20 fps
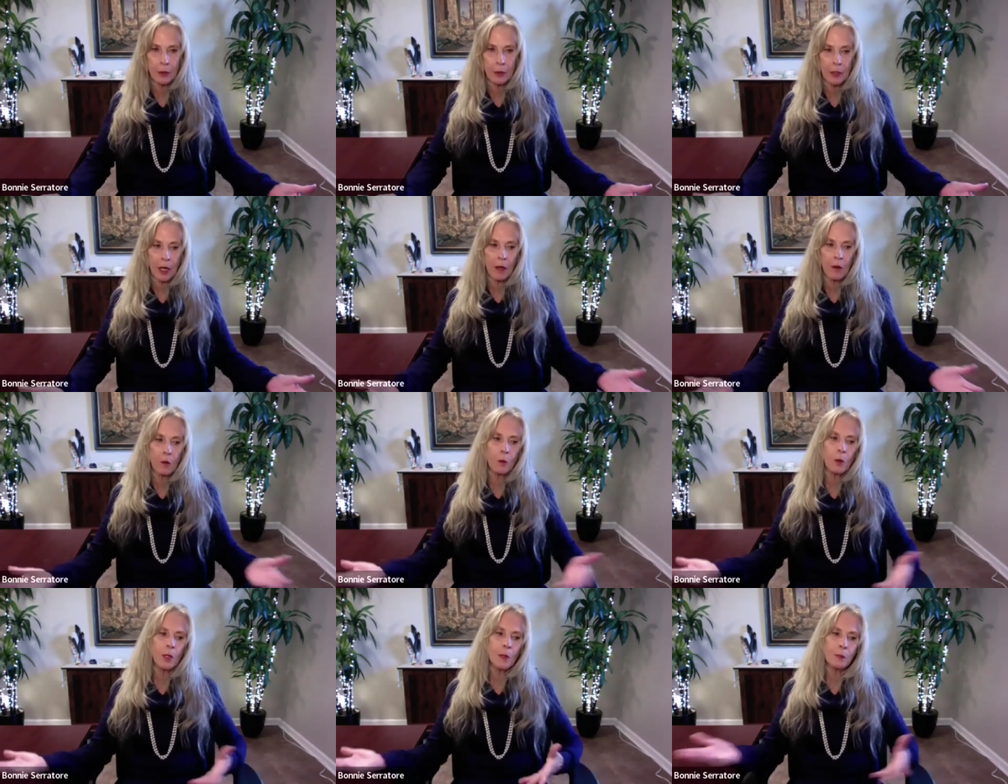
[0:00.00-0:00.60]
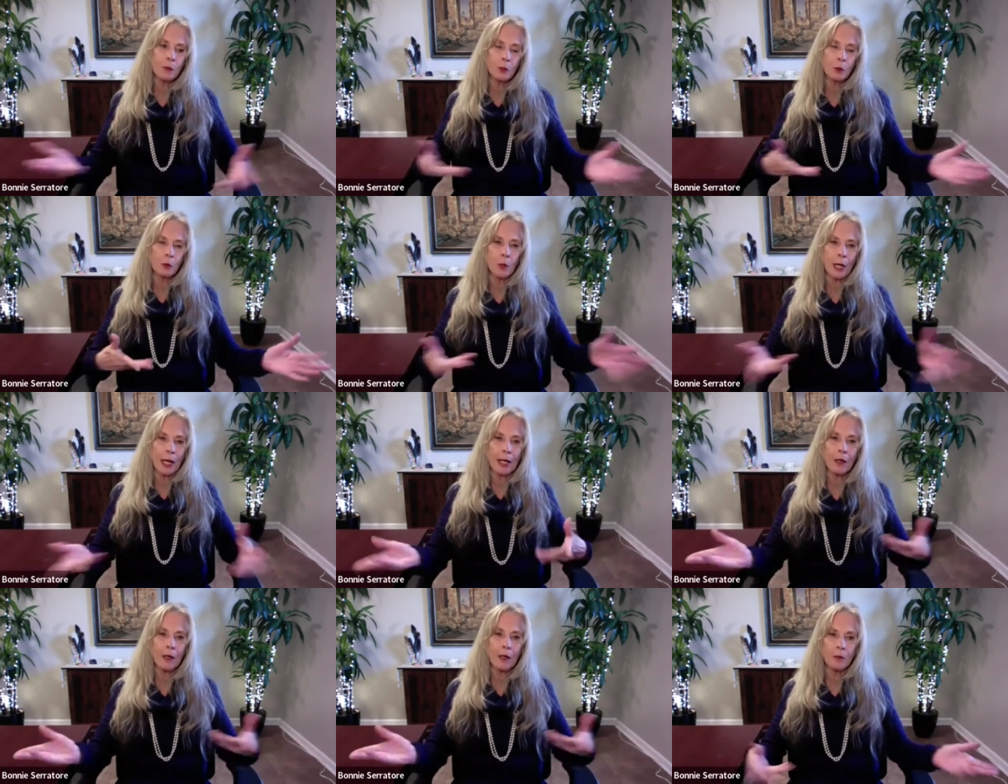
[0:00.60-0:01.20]
We're not whipped
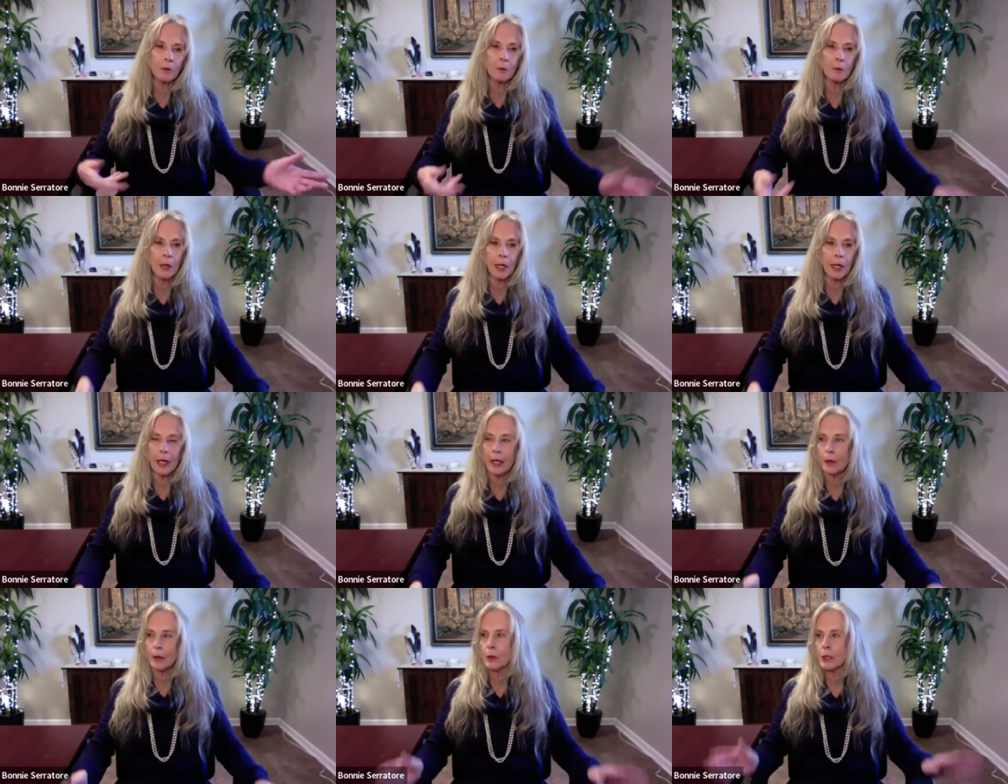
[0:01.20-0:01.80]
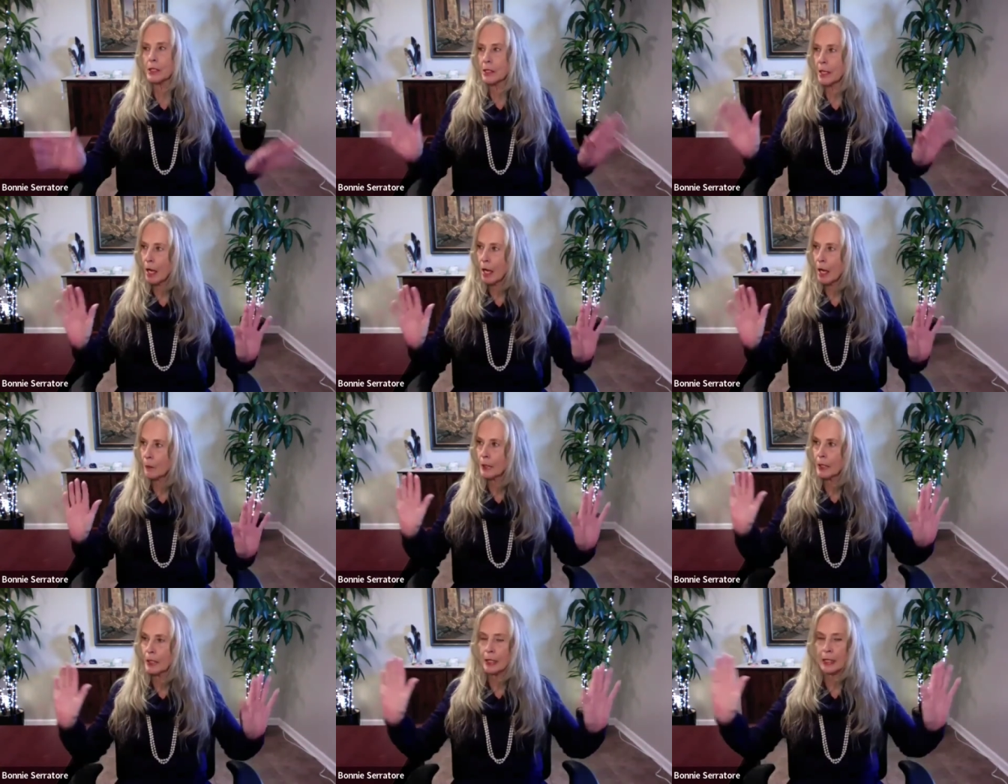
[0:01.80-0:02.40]
around by what's
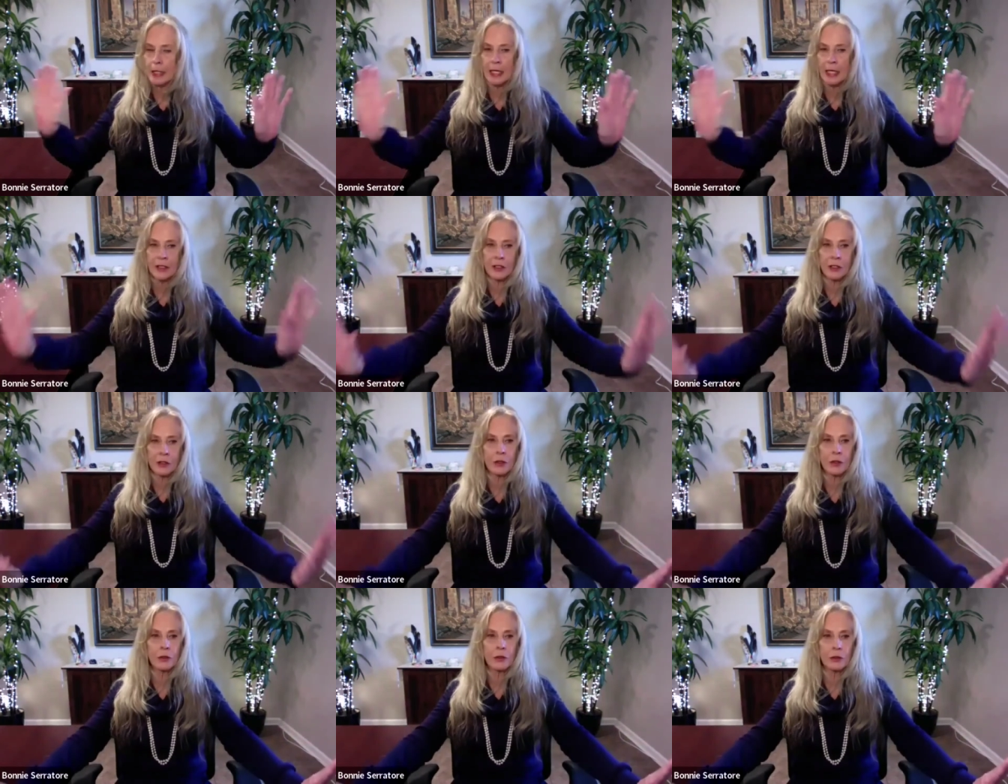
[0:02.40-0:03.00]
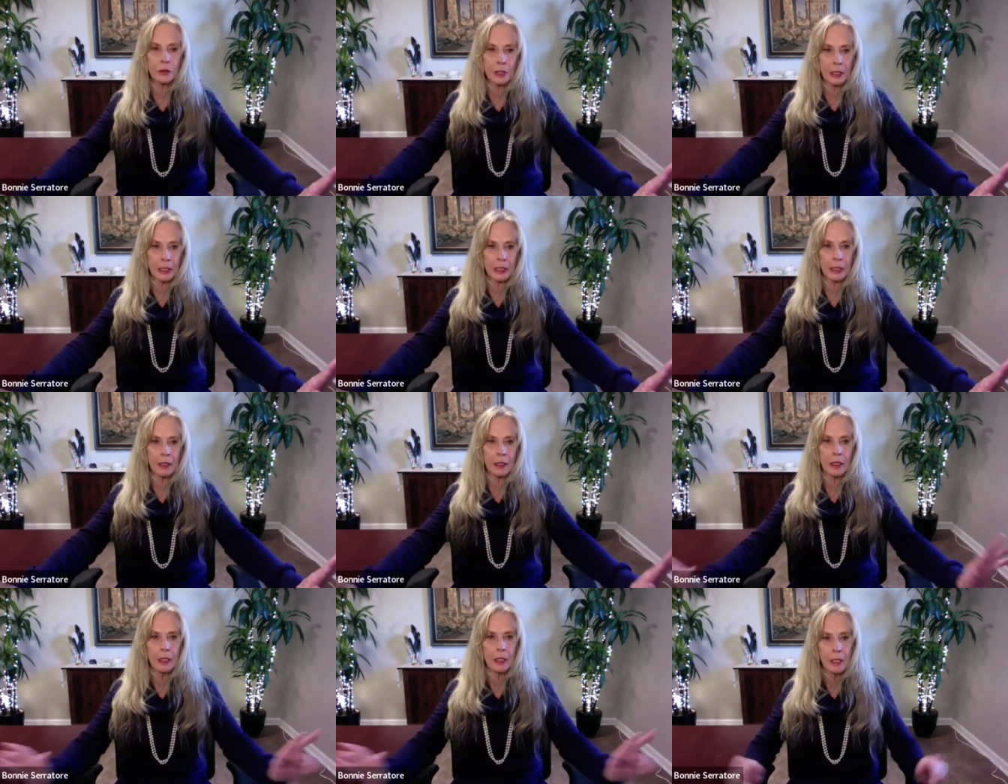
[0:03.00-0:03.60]
happening
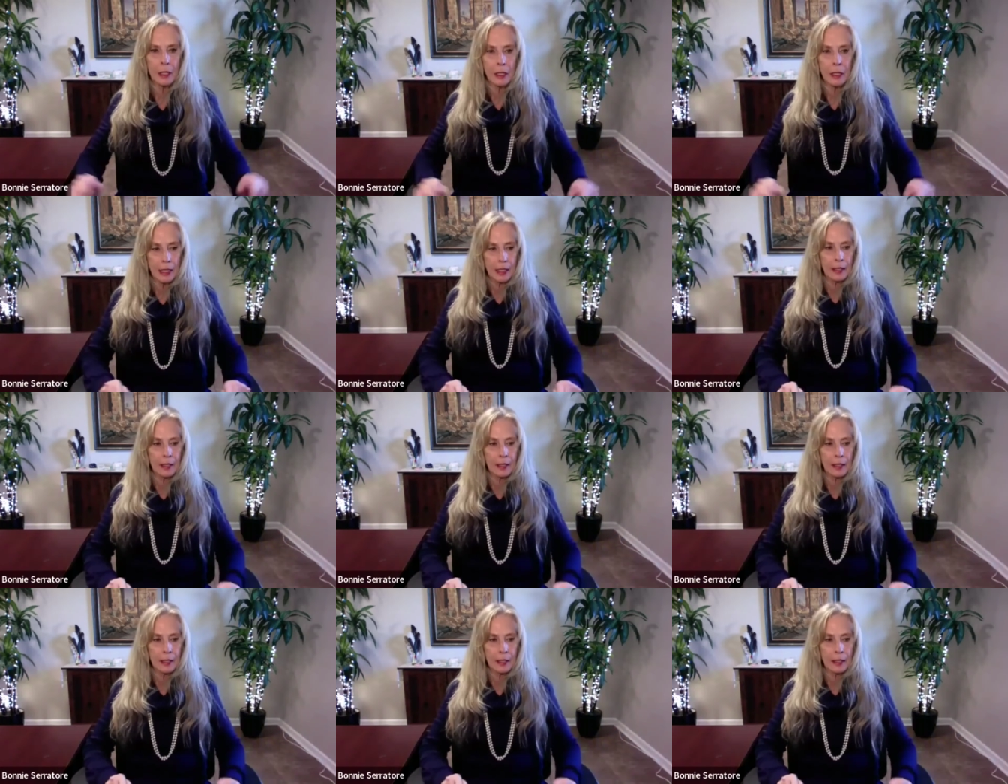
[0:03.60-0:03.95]
externally.